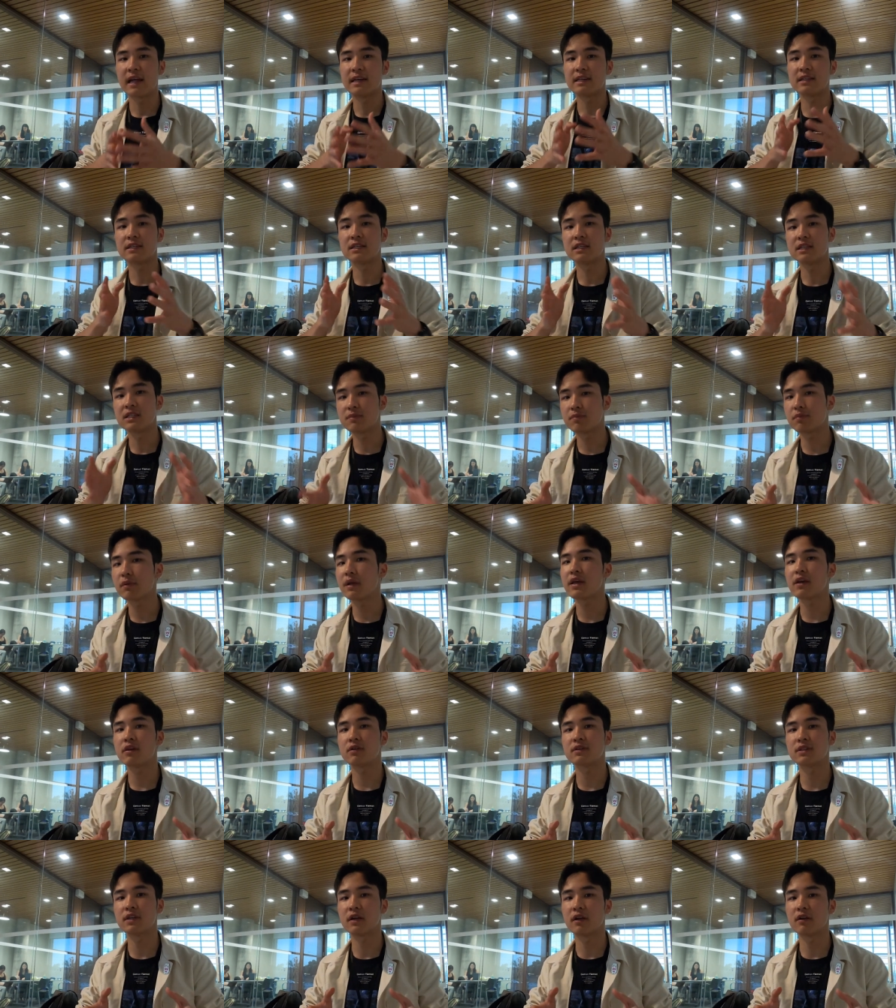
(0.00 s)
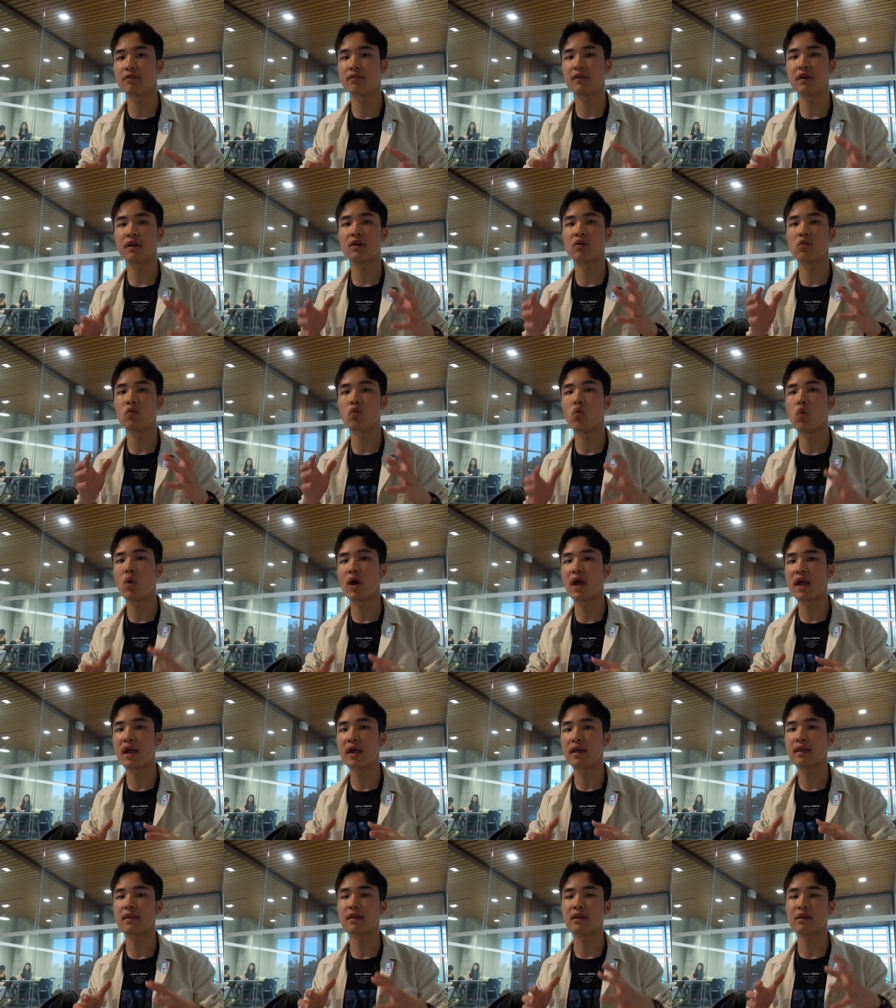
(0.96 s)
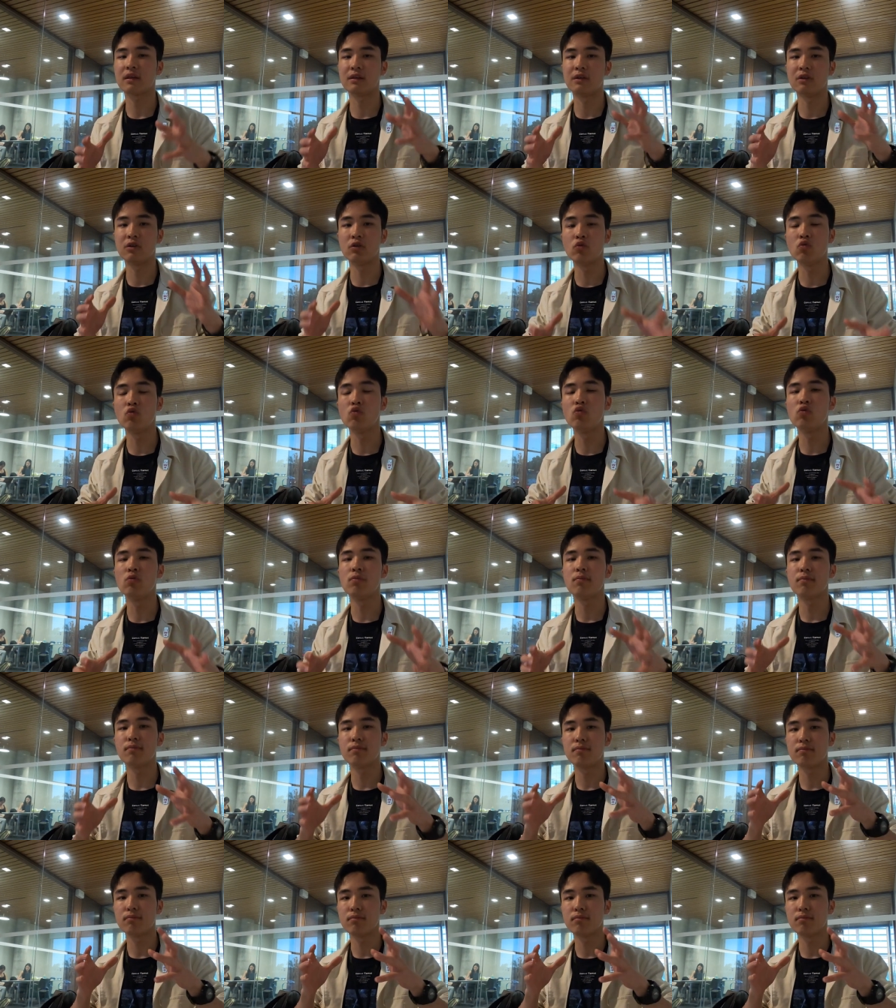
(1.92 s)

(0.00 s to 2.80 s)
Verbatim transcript: and to display yourself in a way that you